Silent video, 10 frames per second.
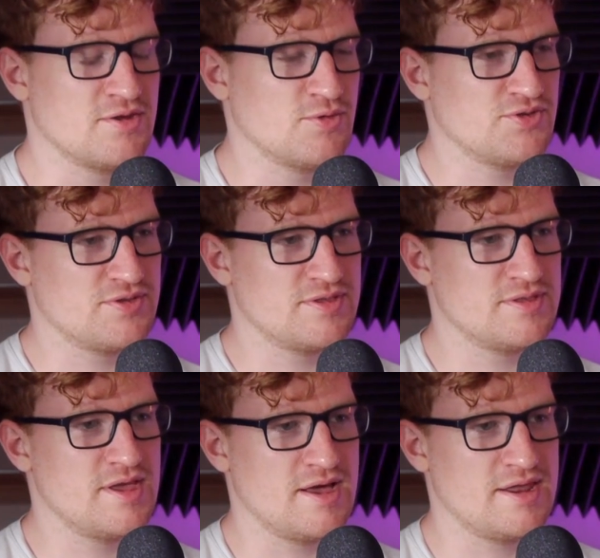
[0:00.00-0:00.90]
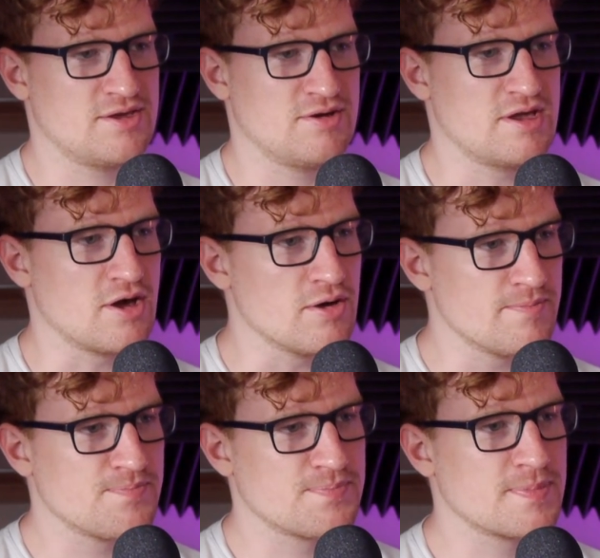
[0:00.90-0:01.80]
and everything else. Yeah, like your ego.
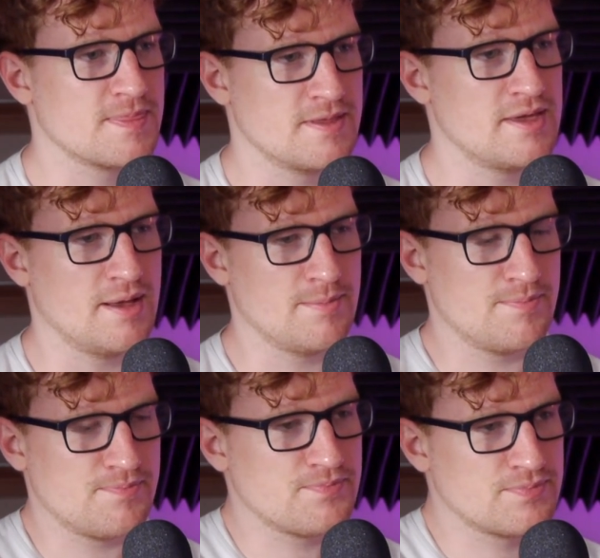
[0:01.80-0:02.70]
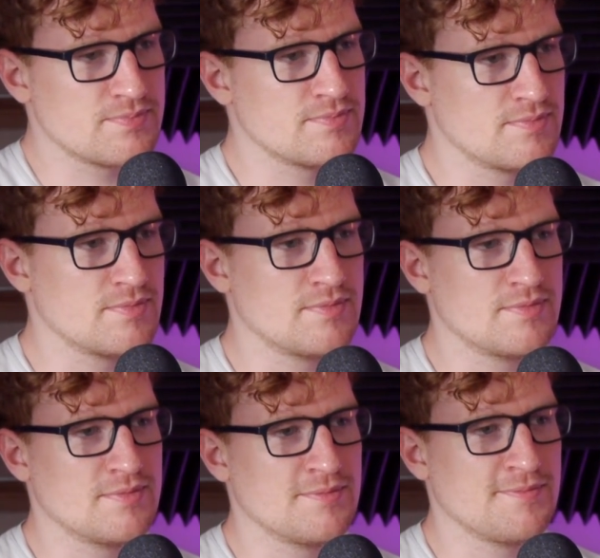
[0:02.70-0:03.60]
Yeah. Yeah. Yeah.
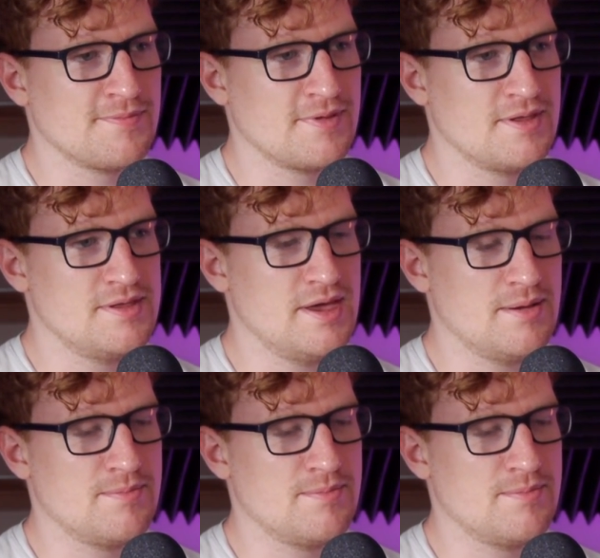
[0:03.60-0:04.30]
Hmm. Yeah.